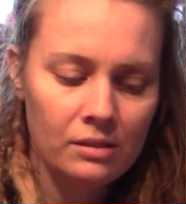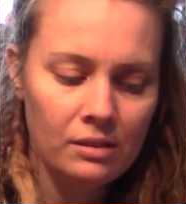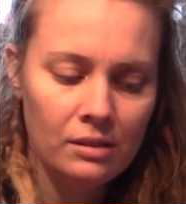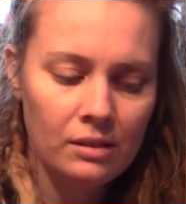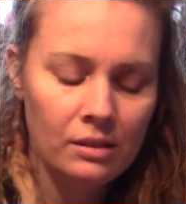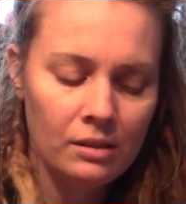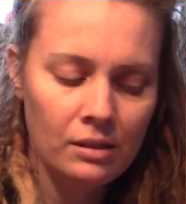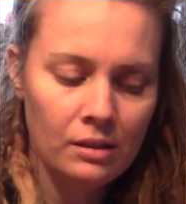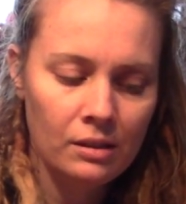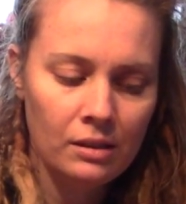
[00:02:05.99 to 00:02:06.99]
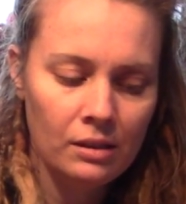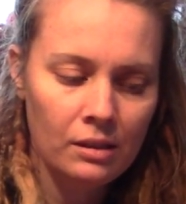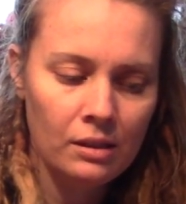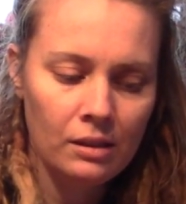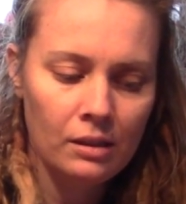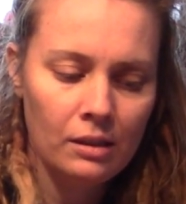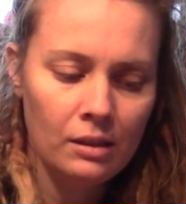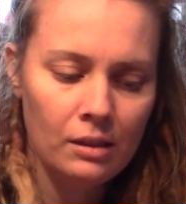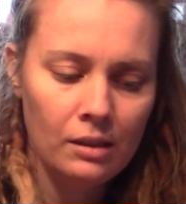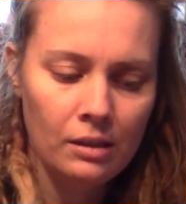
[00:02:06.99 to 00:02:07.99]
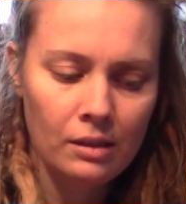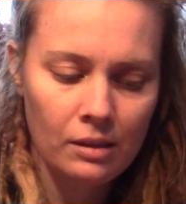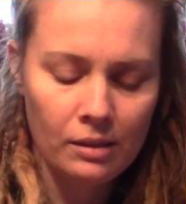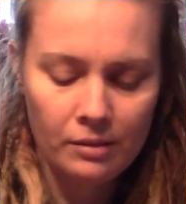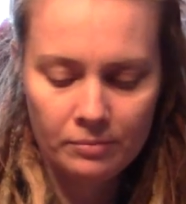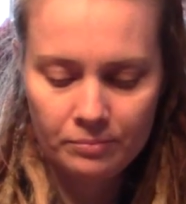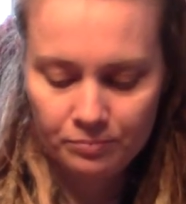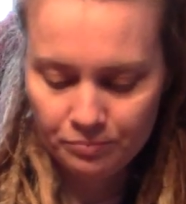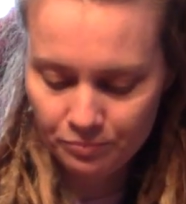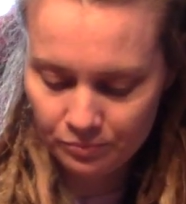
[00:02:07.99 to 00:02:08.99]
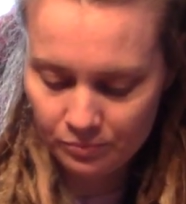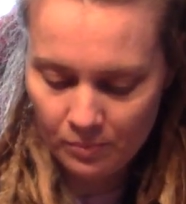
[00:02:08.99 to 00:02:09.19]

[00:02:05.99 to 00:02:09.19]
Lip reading: No one is speaking in this clip.